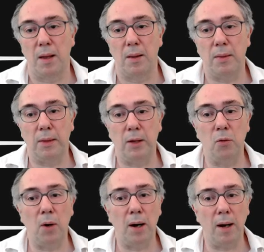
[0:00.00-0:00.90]
The
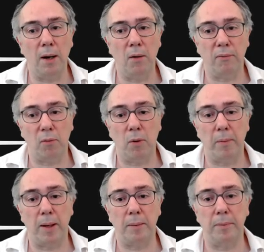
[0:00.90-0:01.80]
URL of a web
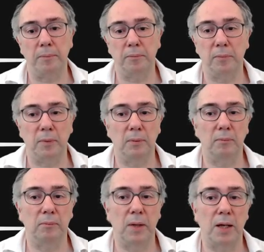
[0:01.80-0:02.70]
app
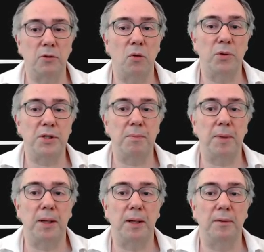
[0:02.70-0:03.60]
has always
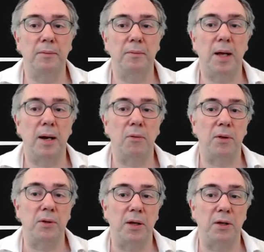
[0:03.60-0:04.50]
embedded an
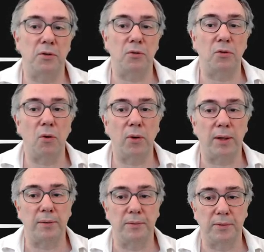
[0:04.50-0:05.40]
authentication
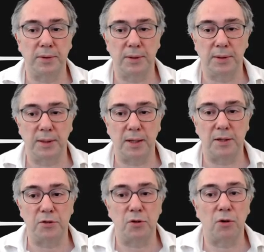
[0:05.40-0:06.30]
token that is
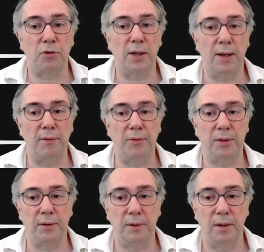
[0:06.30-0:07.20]
short-lived
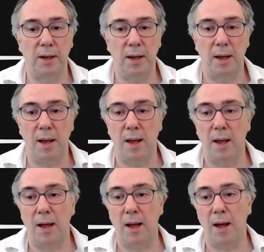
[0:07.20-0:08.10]

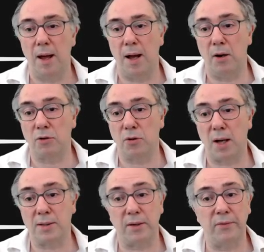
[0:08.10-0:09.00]
and also
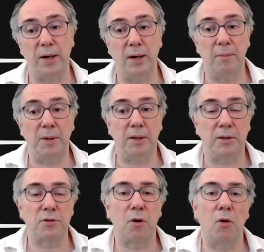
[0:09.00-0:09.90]
has a very limited
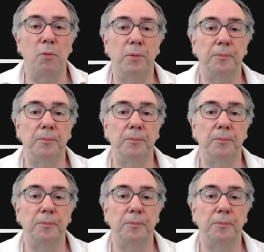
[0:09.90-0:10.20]
scope.